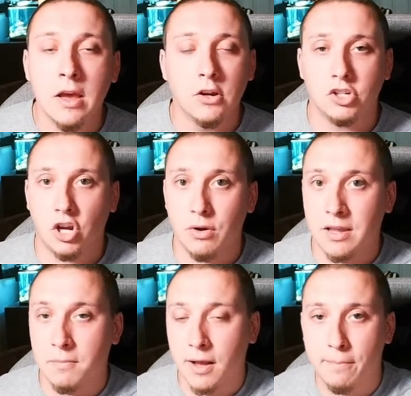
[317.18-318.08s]
showing
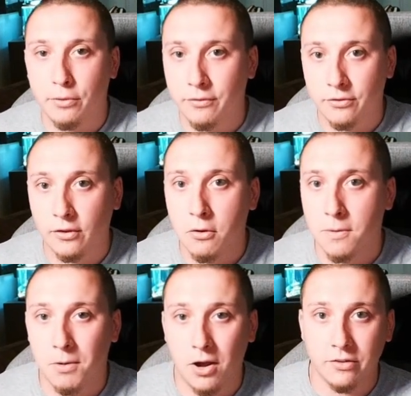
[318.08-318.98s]
him a couple of slower
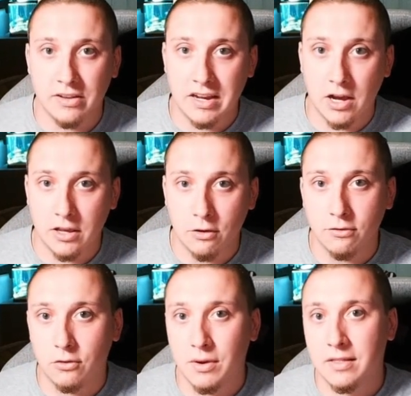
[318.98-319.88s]
balls and he got
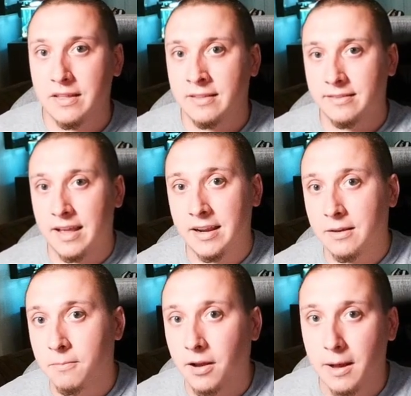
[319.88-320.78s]
used to it, and then sending
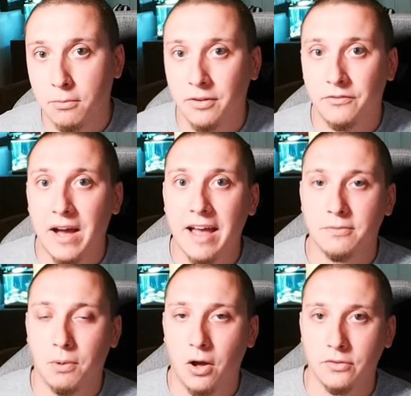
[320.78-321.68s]
him a couple of
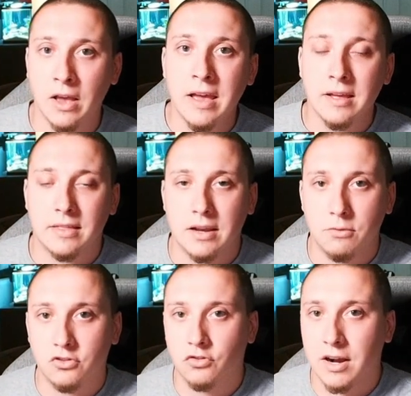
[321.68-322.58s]
fastballs that he
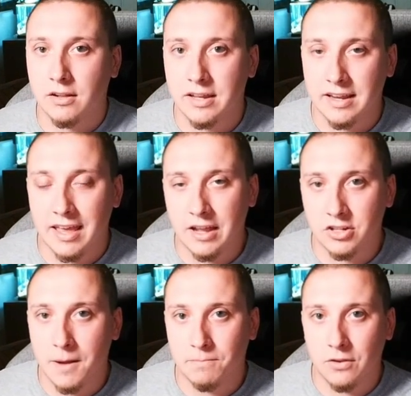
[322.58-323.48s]
was struggling to
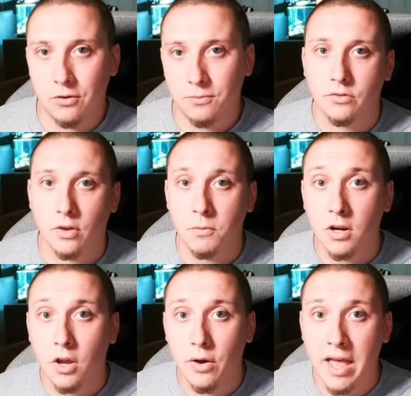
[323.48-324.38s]
catch up to. So I'm going to
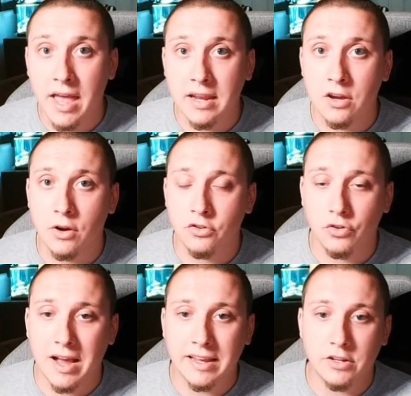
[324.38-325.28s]
go ahead here and
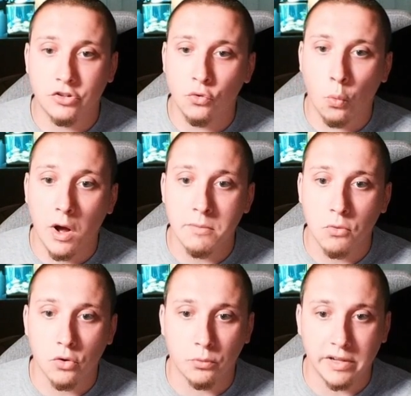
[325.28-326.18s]
try to get you one
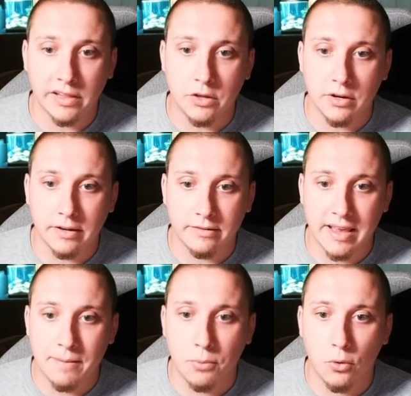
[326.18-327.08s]
more really good
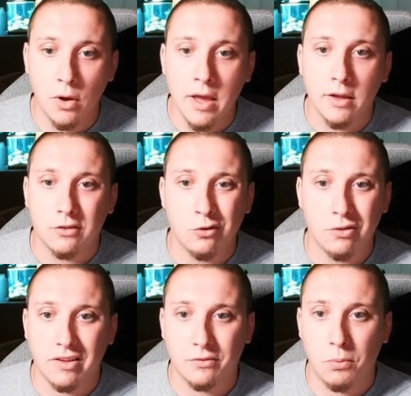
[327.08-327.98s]
example. To
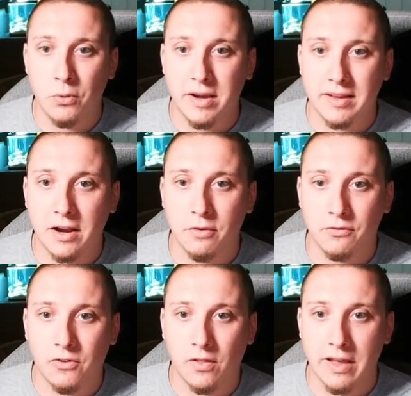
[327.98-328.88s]
this point, I don't
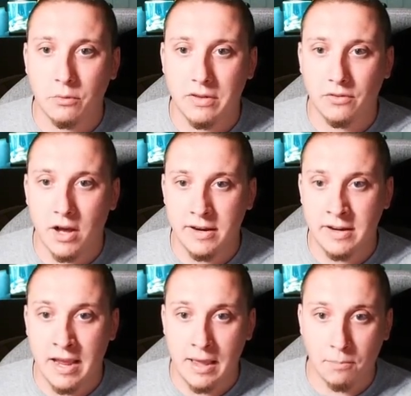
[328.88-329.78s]
feel like we've
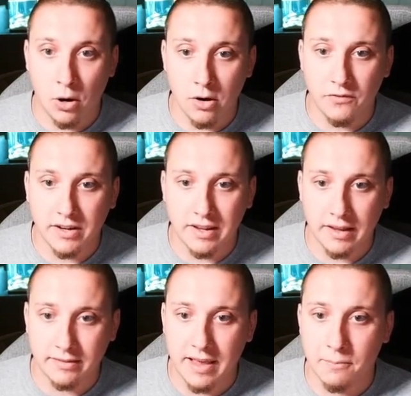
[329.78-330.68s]
gotten a perfect
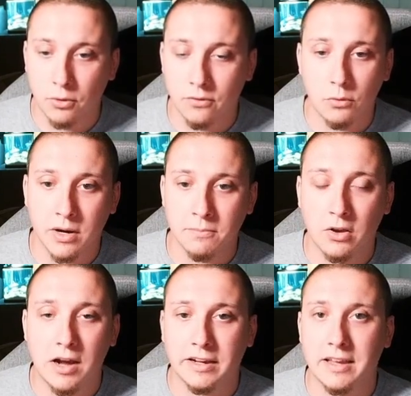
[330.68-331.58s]
example of what I'm talking